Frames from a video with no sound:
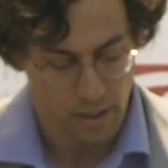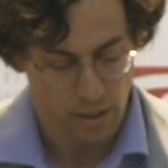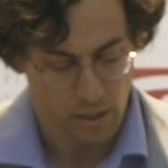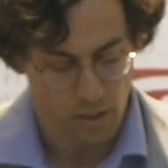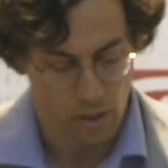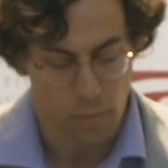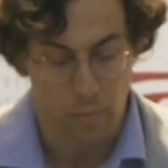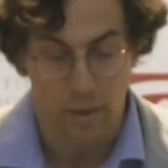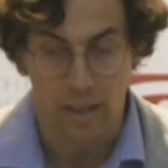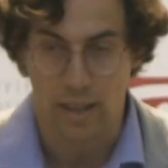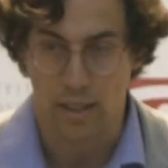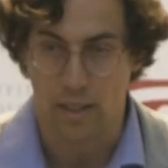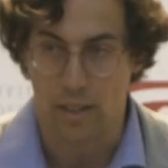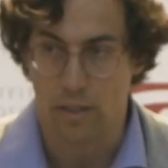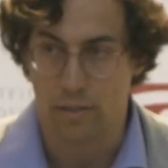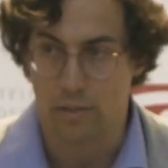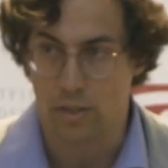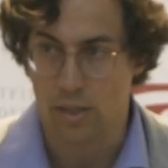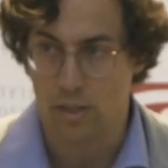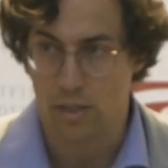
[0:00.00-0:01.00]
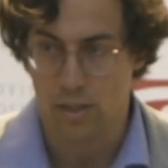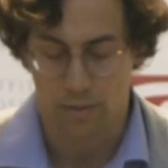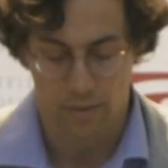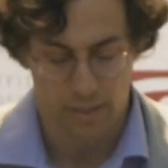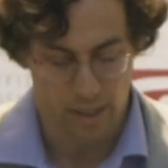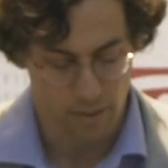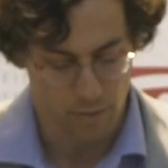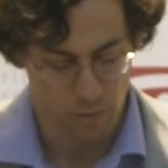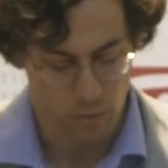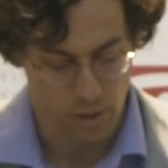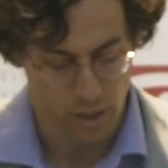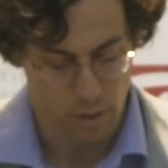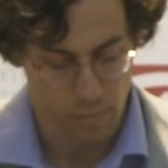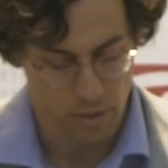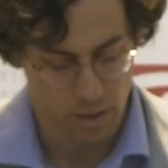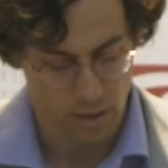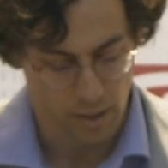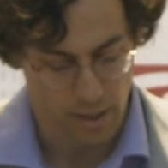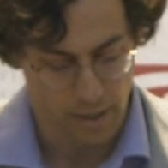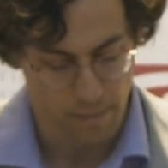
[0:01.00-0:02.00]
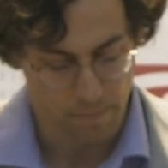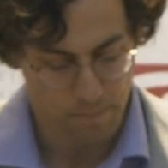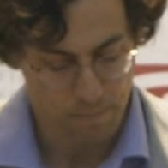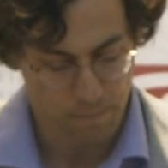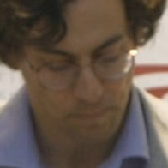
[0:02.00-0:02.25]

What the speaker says: economy at the University of California, Berkeley.